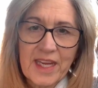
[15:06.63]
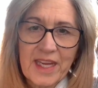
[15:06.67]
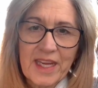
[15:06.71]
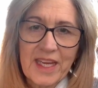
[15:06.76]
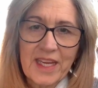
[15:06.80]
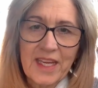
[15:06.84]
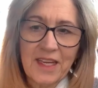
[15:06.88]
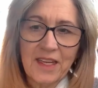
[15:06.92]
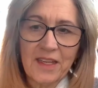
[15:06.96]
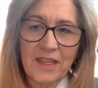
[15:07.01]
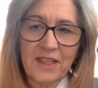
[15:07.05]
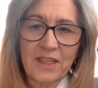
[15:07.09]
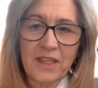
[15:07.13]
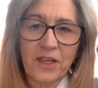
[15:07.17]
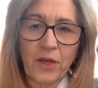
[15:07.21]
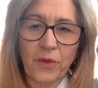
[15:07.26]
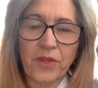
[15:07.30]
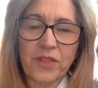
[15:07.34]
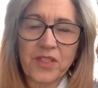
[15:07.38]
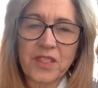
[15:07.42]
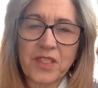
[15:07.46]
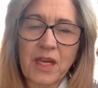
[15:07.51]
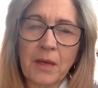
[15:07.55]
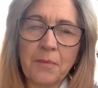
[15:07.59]
he, you
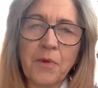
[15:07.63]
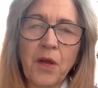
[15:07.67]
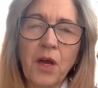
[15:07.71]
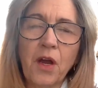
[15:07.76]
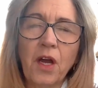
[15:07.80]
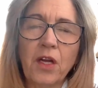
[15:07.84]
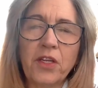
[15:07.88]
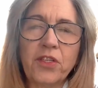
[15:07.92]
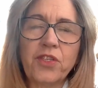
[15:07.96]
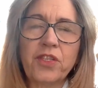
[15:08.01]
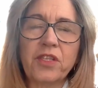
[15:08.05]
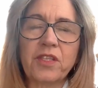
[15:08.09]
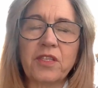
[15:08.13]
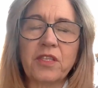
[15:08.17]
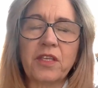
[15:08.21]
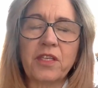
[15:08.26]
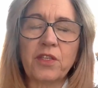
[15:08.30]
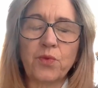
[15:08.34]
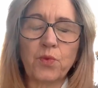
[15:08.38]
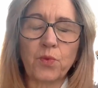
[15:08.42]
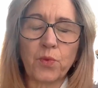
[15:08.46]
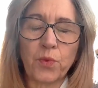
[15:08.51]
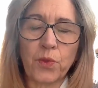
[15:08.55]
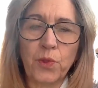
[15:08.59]
know the subconscious
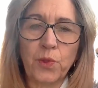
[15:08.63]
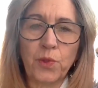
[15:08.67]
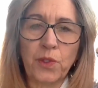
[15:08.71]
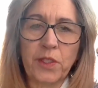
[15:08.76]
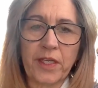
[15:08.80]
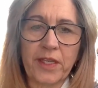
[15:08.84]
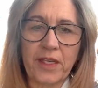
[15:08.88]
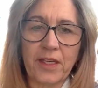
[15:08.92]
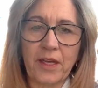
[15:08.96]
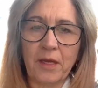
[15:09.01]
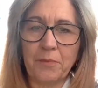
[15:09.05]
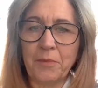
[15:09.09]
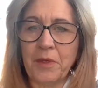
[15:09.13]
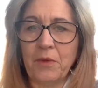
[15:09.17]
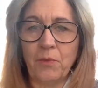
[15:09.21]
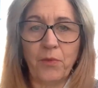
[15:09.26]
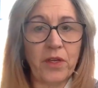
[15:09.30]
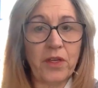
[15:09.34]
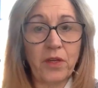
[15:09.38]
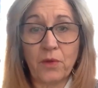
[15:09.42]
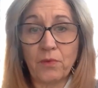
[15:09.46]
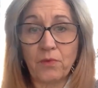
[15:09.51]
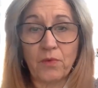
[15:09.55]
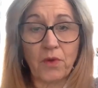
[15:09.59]
is ruling i
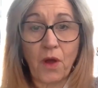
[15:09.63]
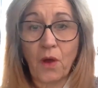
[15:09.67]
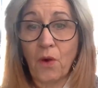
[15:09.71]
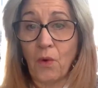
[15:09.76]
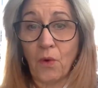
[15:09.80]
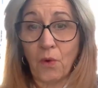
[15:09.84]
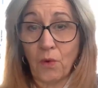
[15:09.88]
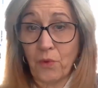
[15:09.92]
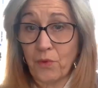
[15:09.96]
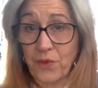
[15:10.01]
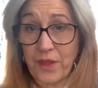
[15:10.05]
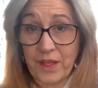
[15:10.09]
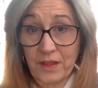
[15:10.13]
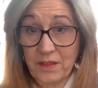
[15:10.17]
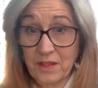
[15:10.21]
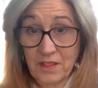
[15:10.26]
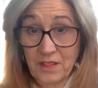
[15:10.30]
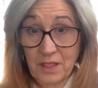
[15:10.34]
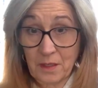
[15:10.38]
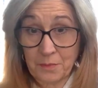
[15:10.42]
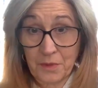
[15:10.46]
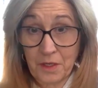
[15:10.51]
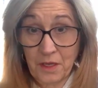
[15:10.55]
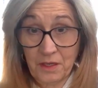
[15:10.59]
mean we don't know that
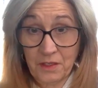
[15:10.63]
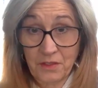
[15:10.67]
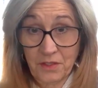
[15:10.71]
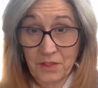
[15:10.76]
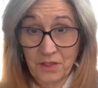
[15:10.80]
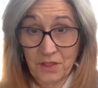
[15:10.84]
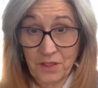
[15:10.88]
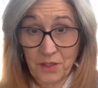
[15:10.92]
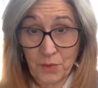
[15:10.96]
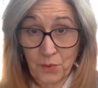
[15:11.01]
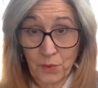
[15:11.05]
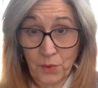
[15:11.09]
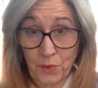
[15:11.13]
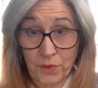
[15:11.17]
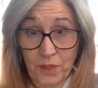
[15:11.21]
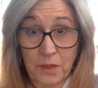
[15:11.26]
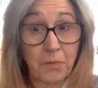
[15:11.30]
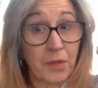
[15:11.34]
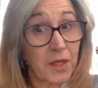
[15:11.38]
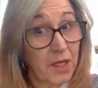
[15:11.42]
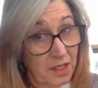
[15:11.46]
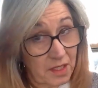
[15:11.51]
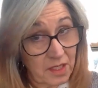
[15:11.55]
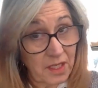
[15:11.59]
the subconscious is
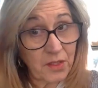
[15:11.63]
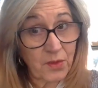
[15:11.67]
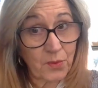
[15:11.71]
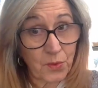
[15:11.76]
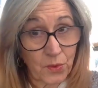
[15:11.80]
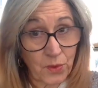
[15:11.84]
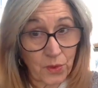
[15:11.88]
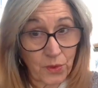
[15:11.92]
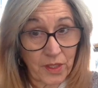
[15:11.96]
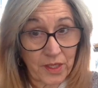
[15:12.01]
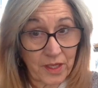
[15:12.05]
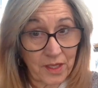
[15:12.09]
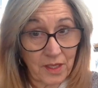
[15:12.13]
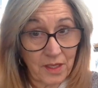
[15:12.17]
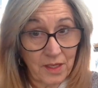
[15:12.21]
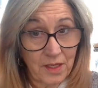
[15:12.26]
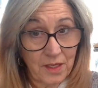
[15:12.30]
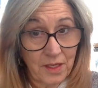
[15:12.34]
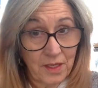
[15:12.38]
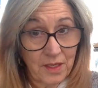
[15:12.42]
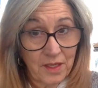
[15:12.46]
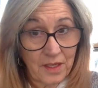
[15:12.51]
ruling but it is ruling